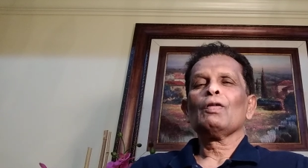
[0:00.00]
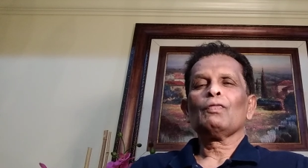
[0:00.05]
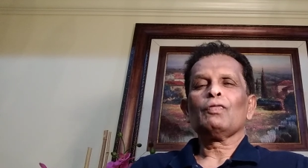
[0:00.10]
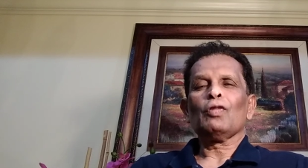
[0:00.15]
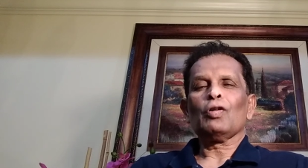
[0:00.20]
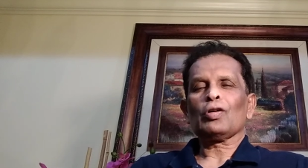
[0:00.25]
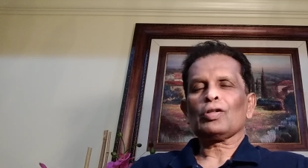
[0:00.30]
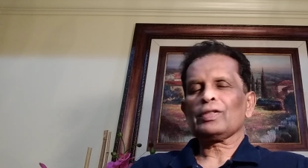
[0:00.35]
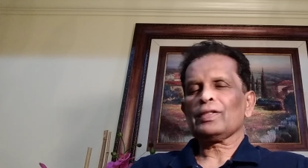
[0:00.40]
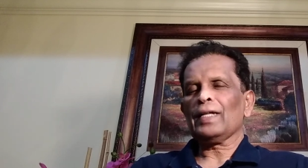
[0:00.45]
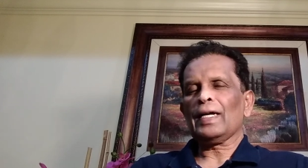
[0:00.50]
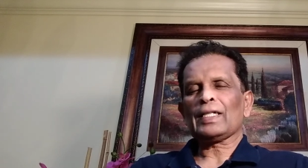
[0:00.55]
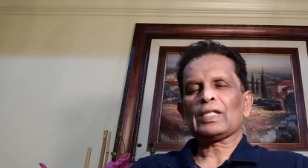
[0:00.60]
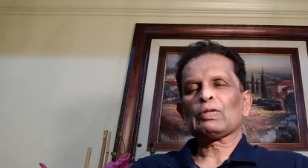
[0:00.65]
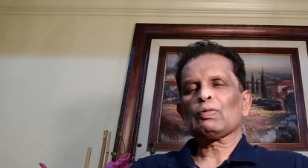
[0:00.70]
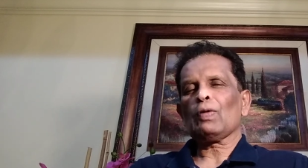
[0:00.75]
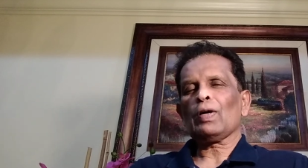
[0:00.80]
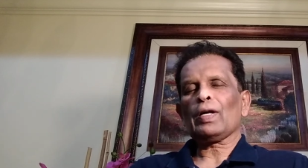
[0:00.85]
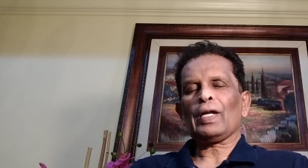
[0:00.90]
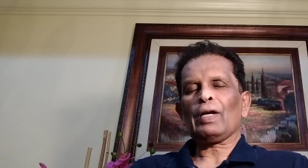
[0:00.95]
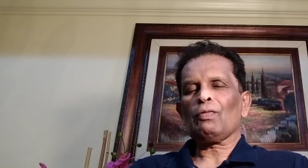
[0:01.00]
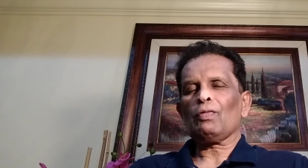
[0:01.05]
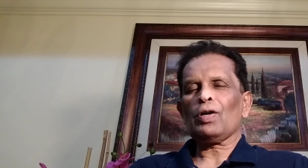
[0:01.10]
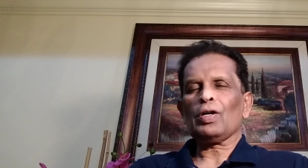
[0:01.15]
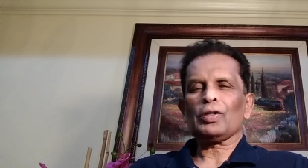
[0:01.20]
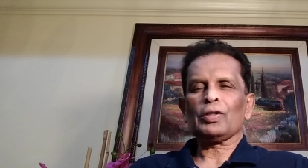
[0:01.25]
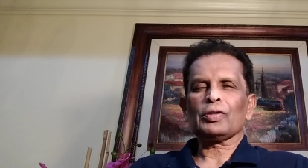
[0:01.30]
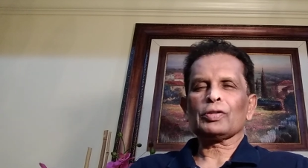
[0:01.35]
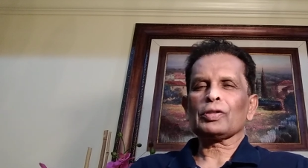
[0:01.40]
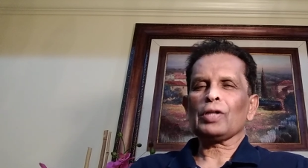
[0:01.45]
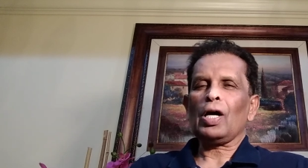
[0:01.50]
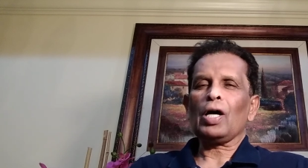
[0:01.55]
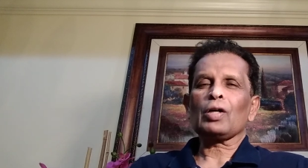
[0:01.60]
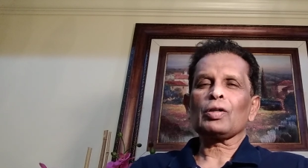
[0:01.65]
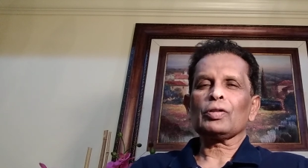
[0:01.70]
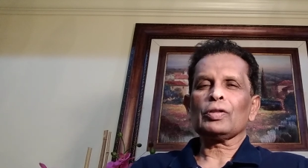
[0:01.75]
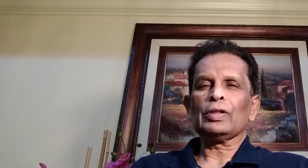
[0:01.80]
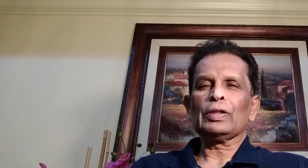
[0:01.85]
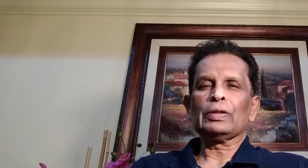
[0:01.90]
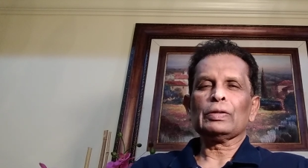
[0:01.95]
Folks, that's what I want to
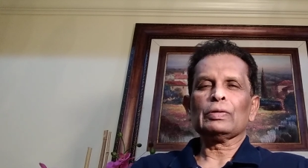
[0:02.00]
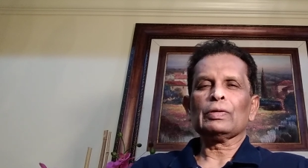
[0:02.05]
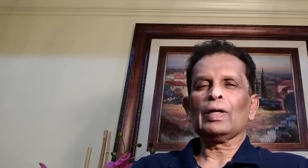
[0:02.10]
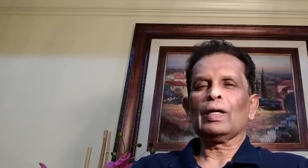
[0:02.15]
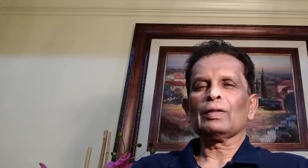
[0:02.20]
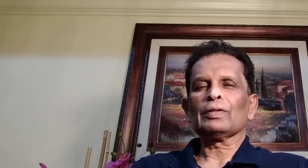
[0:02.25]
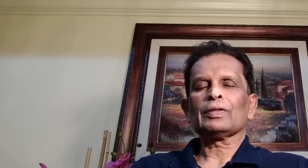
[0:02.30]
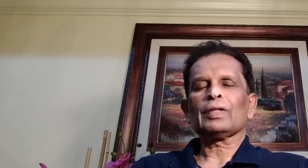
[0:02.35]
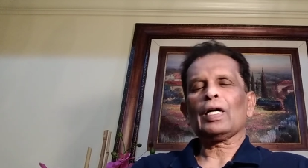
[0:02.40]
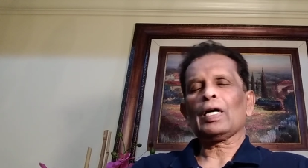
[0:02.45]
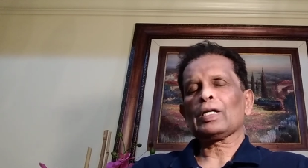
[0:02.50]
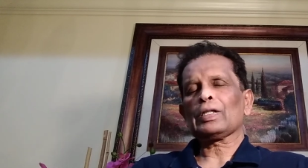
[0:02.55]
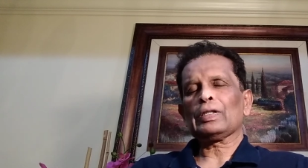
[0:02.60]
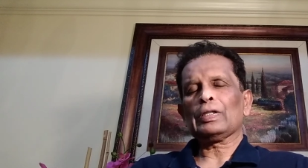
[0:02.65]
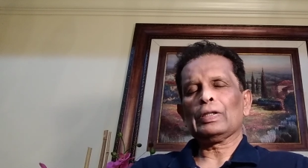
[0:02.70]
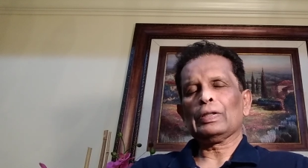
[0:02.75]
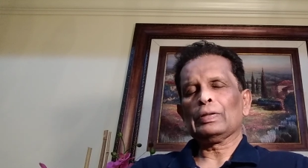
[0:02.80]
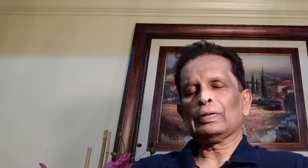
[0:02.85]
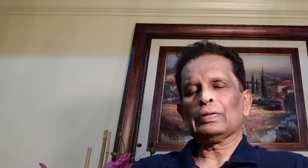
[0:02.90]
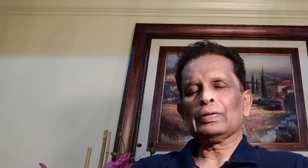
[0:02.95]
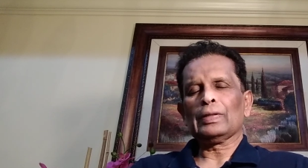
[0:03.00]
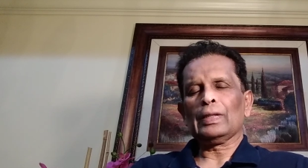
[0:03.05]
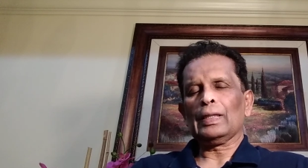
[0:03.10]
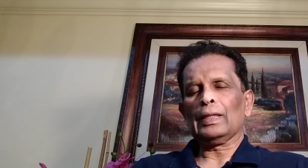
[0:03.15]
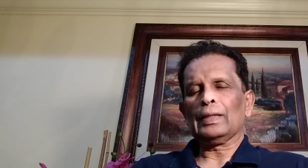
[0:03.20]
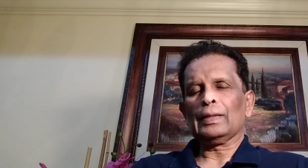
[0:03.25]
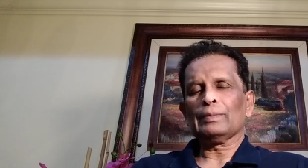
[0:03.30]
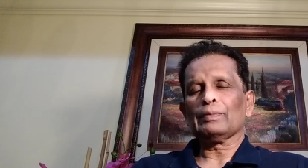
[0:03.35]
talk to you. I'll talk to you.